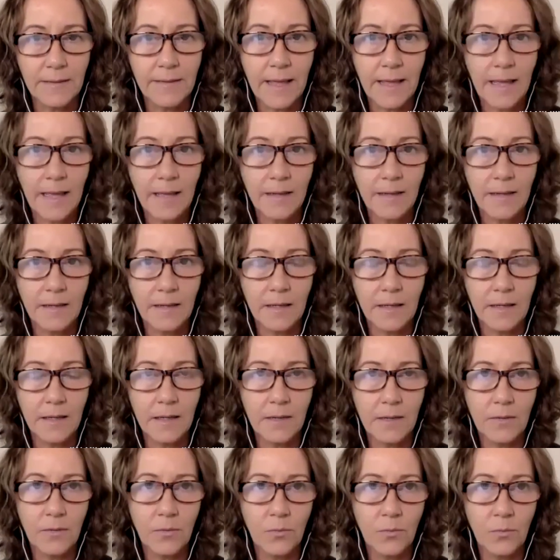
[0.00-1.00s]
then
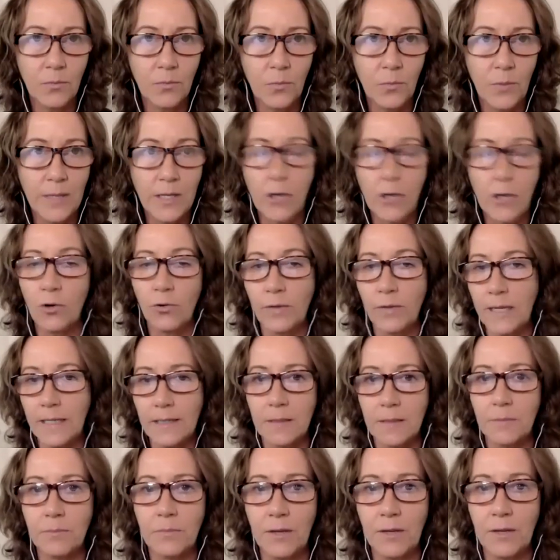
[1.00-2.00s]
we can create
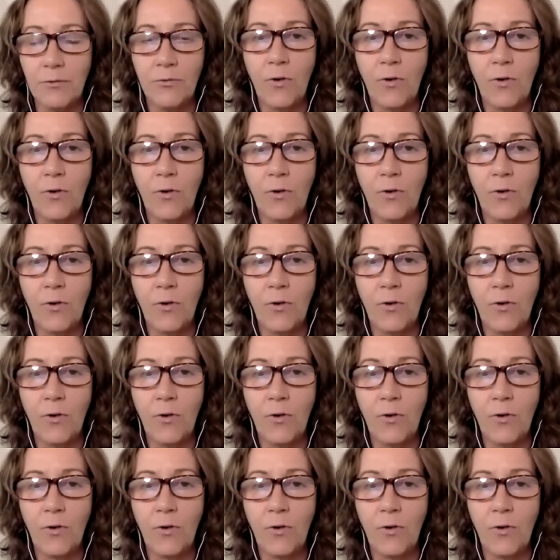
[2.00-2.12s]
something